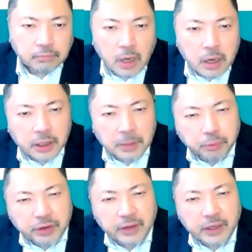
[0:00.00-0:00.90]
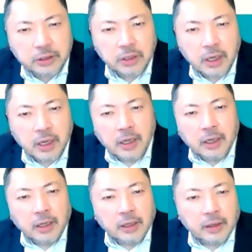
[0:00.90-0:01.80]
the privilege
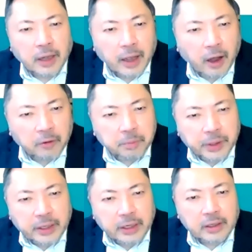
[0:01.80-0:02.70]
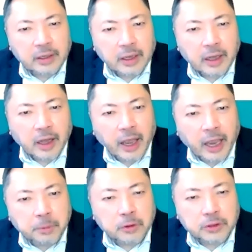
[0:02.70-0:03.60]
of being
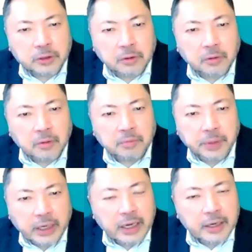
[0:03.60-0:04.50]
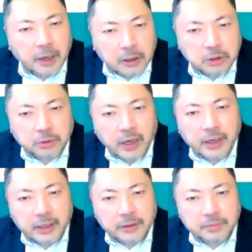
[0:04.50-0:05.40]
able to be in
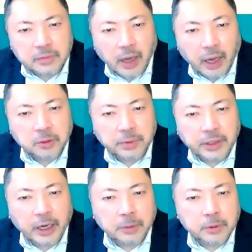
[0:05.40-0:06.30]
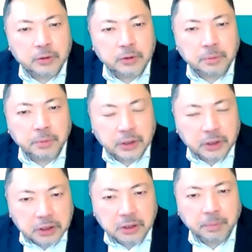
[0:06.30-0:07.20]
Australia and to be able to
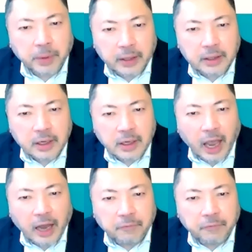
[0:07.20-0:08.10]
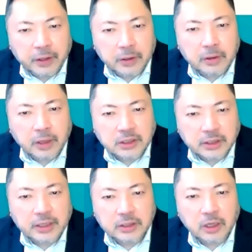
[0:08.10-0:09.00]
participate and feel a
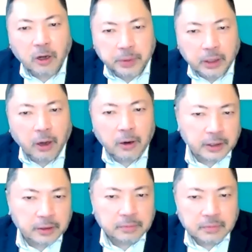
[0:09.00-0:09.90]
sense of belonging.